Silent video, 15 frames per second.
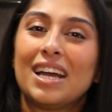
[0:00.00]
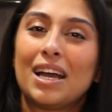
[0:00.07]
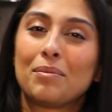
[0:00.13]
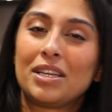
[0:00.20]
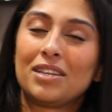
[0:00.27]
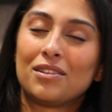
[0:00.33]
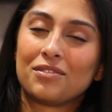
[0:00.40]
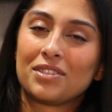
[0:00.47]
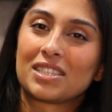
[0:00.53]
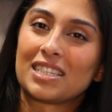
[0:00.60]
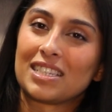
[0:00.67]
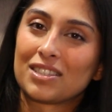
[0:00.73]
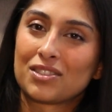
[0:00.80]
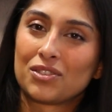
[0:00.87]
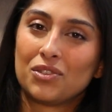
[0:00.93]
I mean,
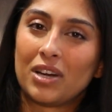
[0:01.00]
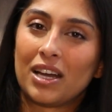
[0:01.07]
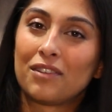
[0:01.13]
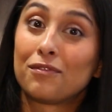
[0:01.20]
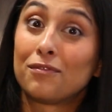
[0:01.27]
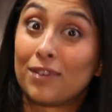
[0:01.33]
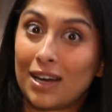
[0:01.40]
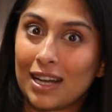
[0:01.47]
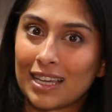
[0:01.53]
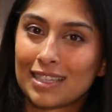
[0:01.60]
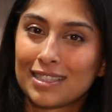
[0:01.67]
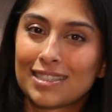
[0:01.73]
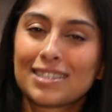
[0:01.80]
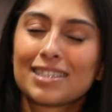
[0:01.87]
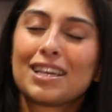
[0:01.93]
obviously it's not
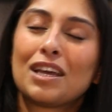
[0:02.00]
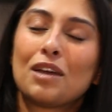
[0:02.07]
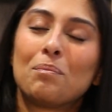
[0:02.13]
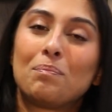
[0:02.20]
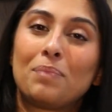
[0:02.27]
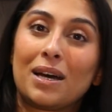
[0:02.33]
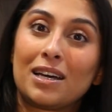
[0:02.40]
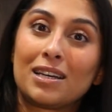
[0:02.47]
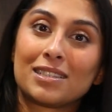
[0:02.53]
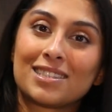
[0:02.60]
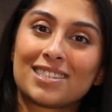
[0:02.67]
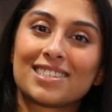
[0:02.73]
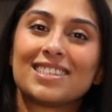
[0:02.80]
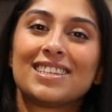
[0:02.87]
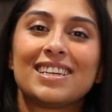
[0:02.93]
advised,
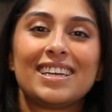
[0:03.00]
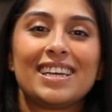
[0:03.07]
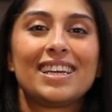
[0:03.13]
but